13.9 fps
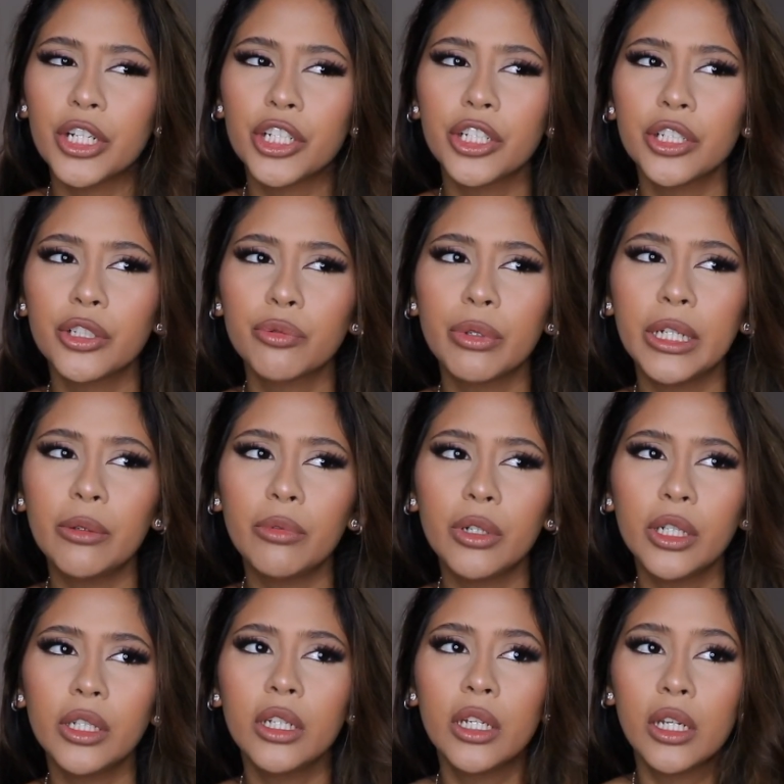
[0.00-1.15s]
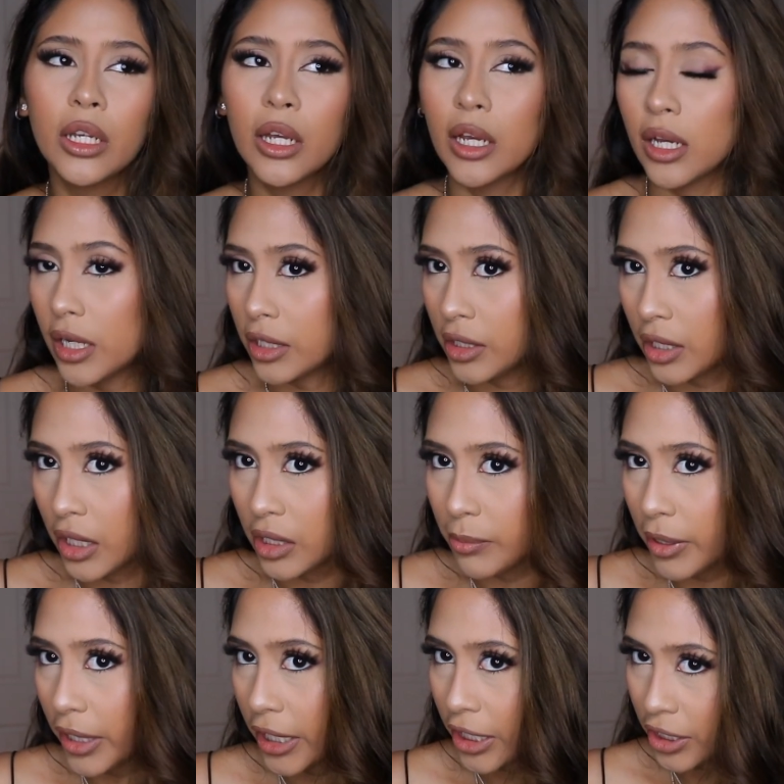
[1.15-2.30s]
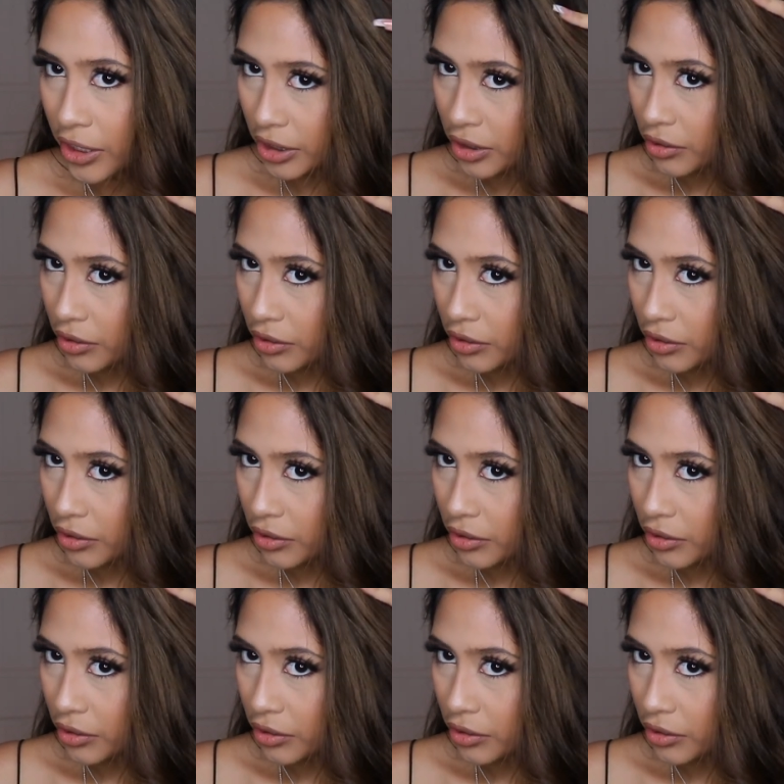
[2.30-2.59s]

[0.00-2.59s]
I turned 21, I dyed my hair.